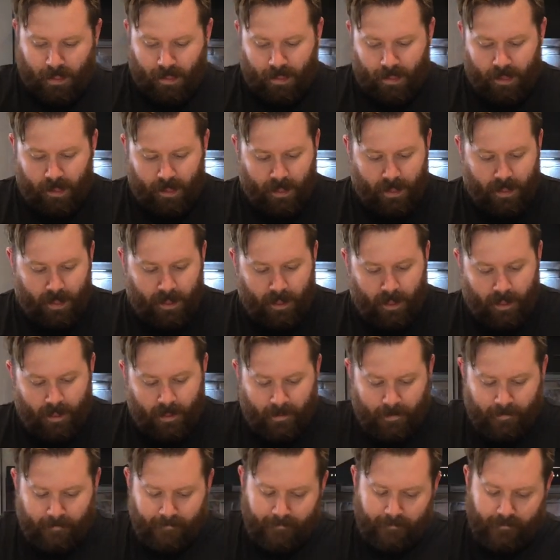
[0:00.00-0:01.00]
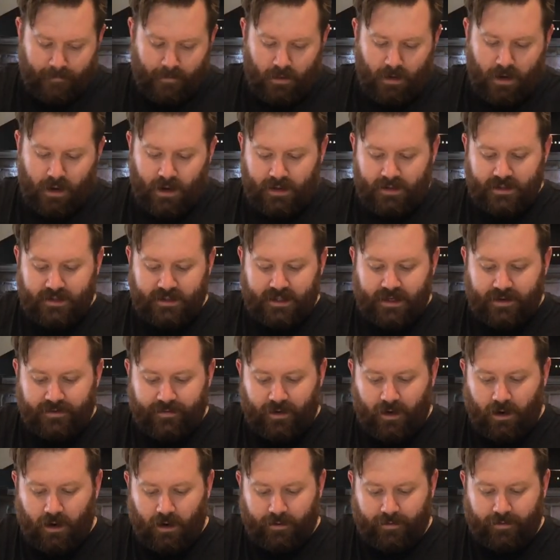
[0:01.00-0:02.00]
and sieve
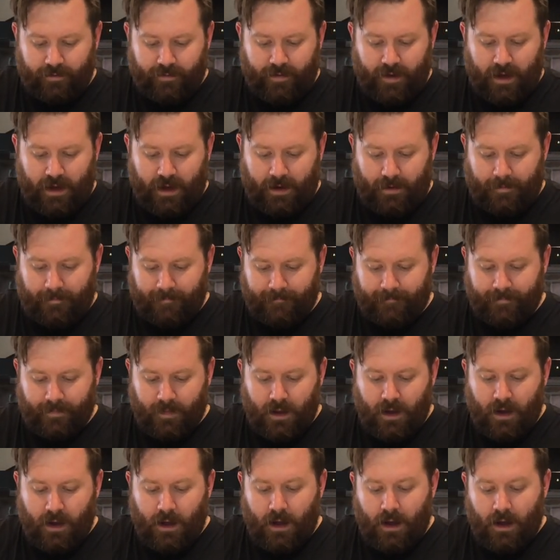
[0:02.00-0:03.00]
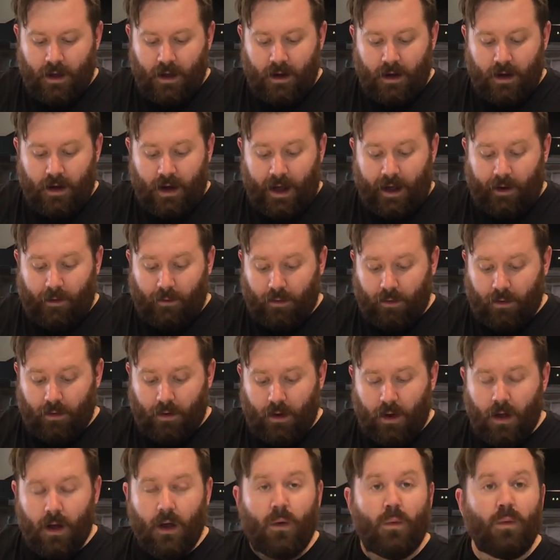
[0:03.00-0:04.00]
half of it in. Now,
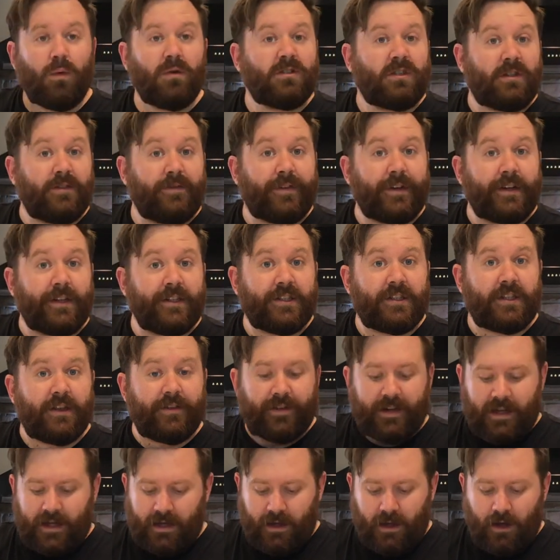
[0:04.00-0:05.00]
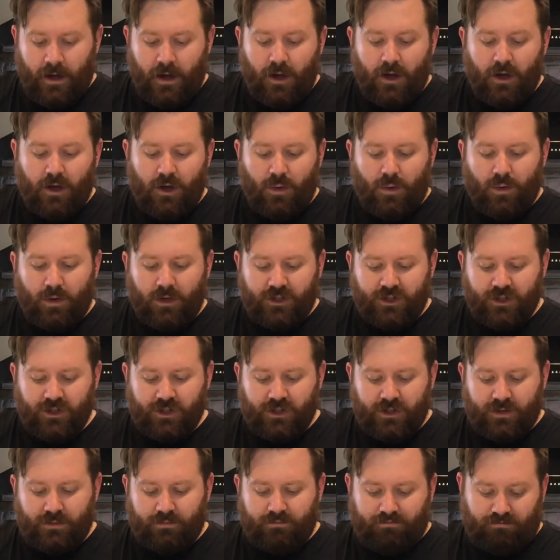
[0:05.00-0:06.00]
once you finish sieving it, you want to
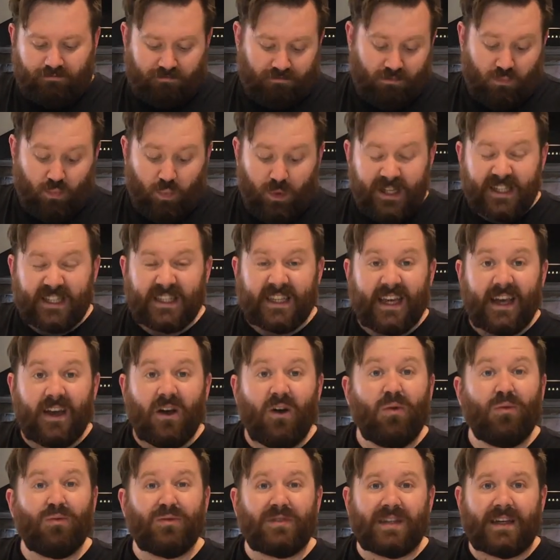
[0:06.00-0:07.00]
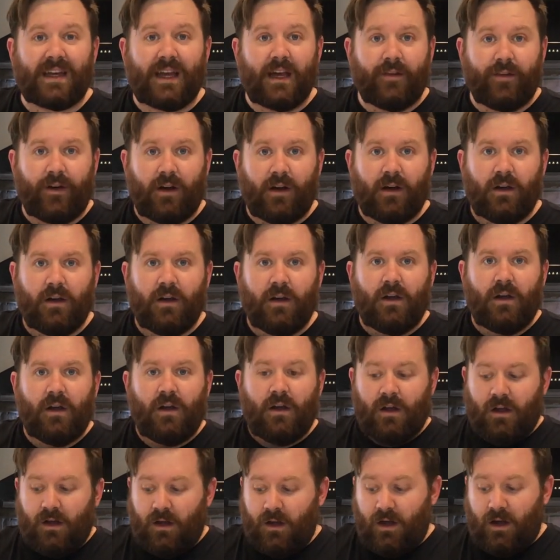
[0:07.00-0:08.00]
whisk it all together
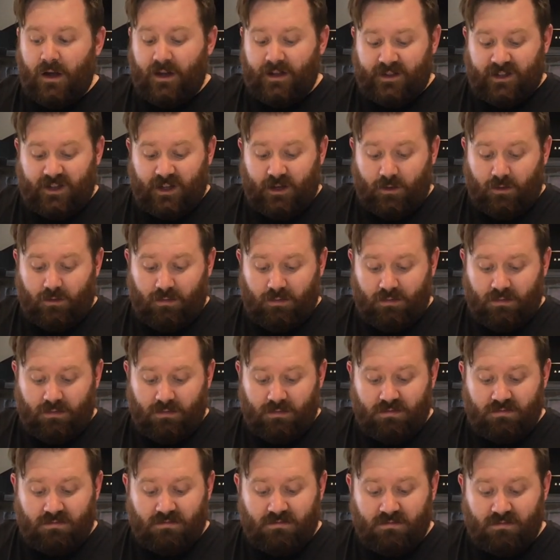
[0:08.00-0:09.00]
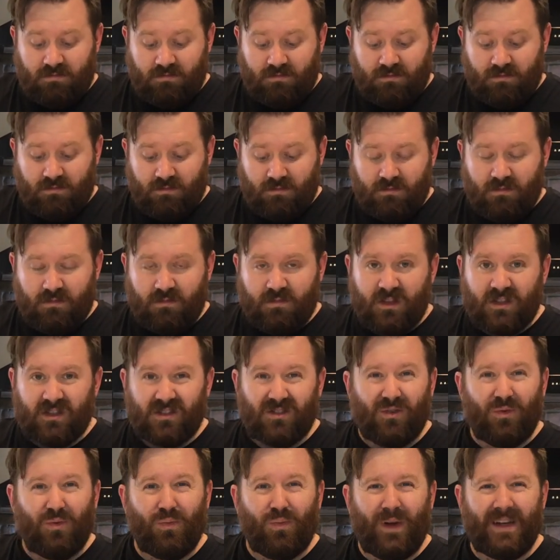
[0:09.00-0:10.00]
until it's
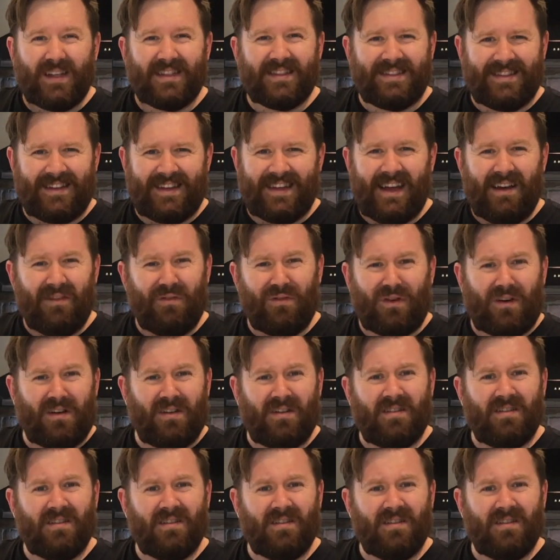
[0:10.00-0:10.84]
all whisked together.